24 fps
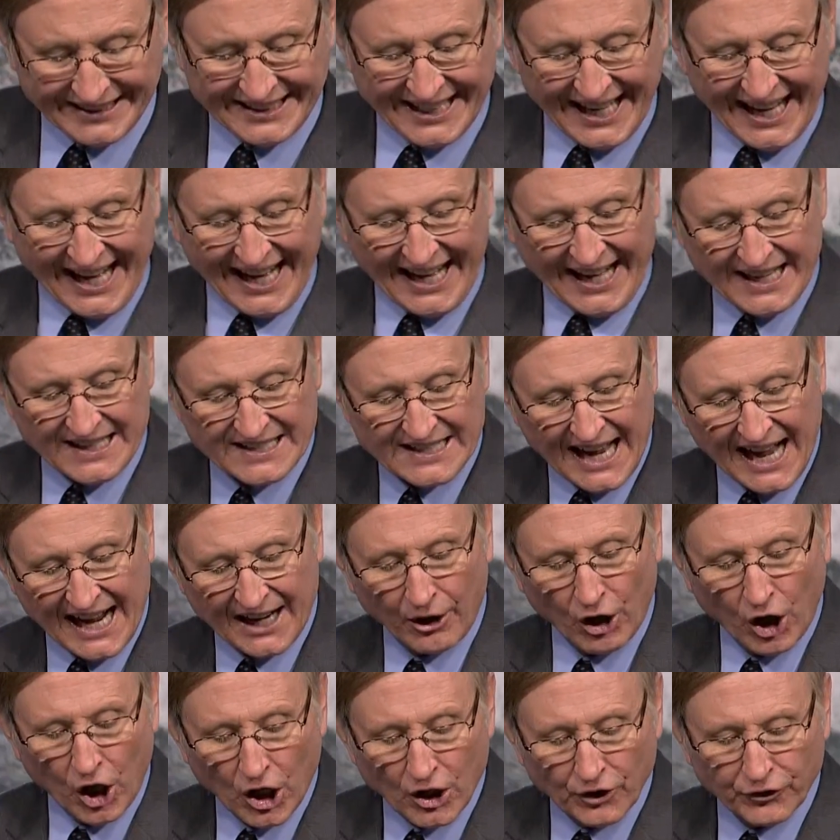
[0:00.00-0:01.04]
days are
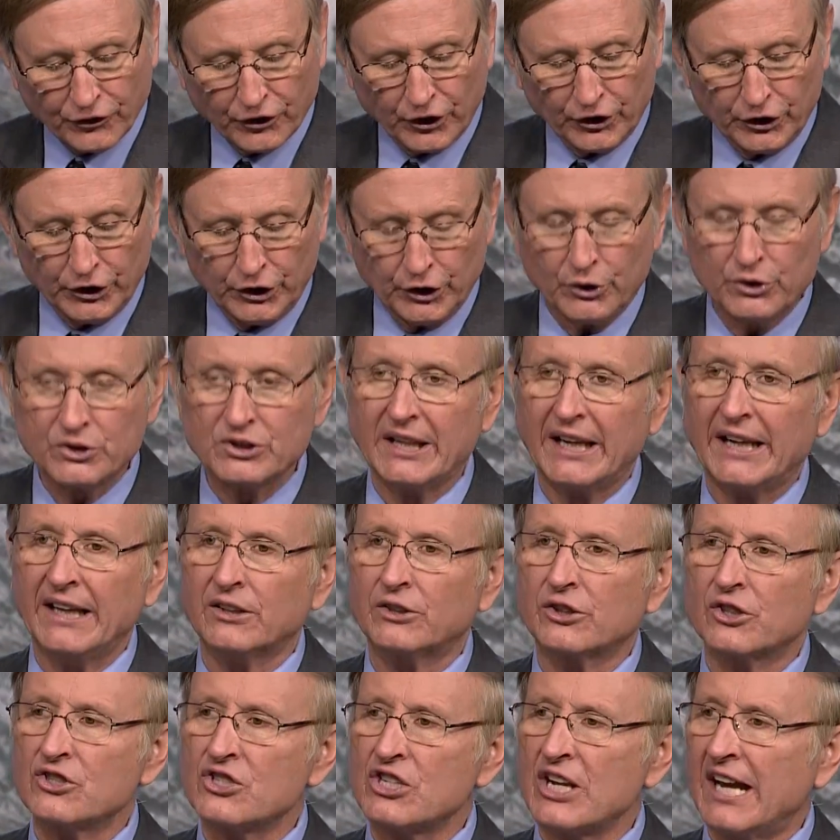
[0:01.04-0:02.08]
also used
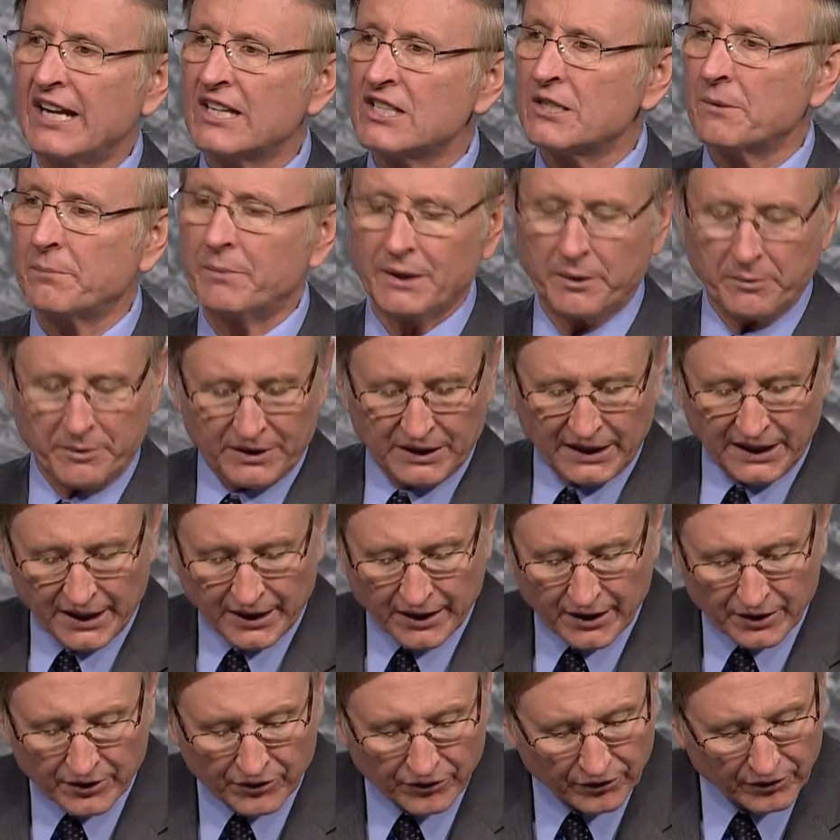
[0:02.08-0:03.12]
interchangeably with
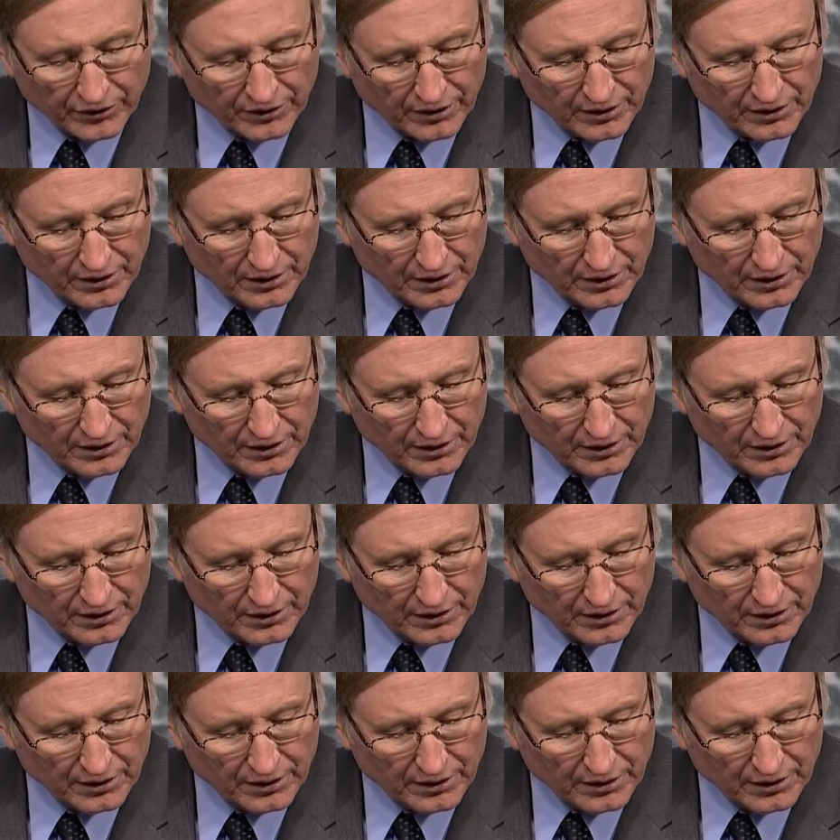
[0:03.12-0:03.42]
years.